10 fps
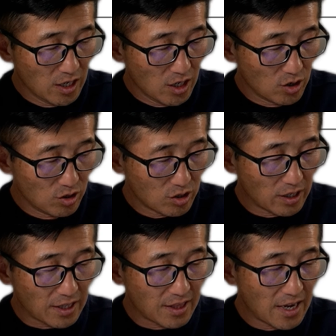it'll look
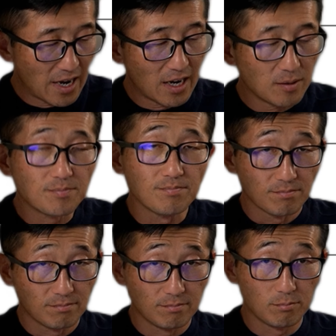like that.
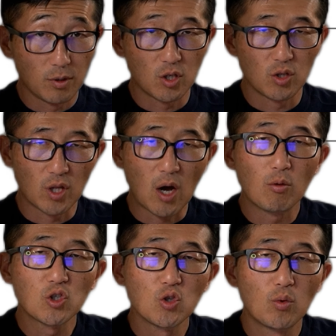But now
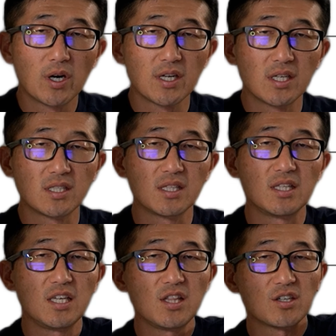what you want is
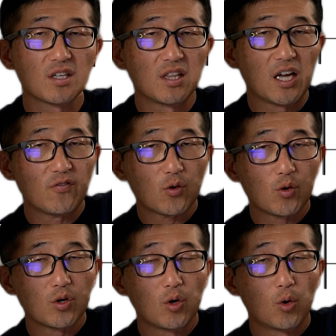neither the left
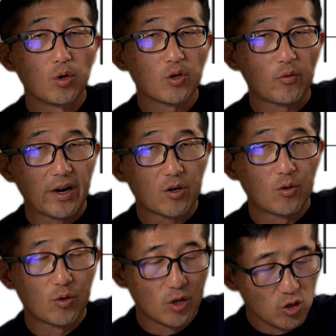corner or the right
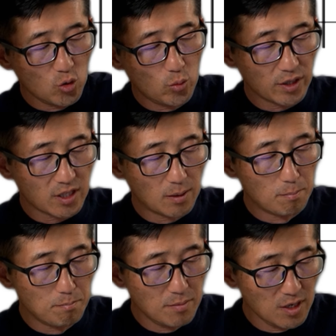corner. You want the
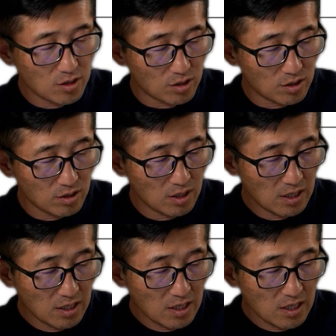middle,
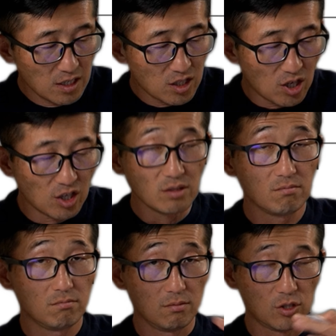
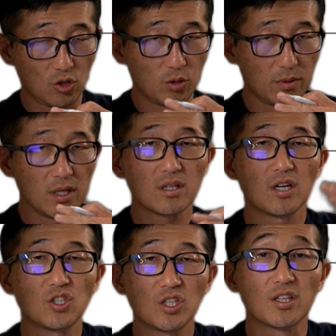excuse me,
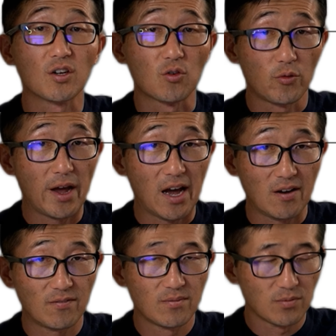touching the
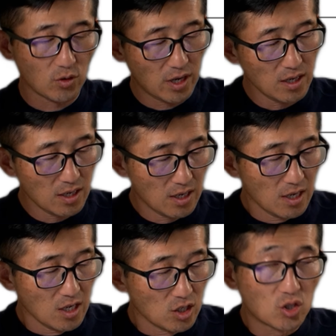graph. Okay,
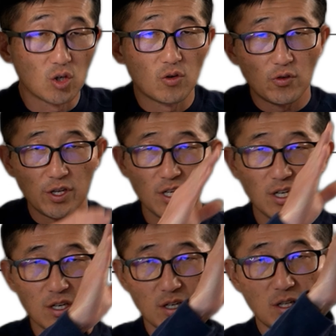so
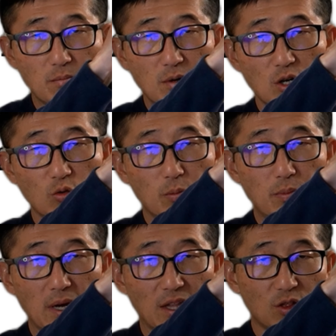here the middle will
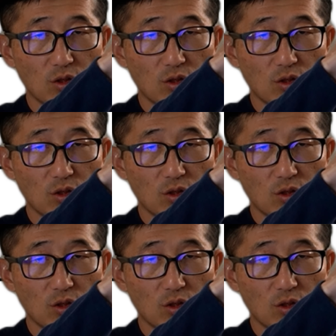be at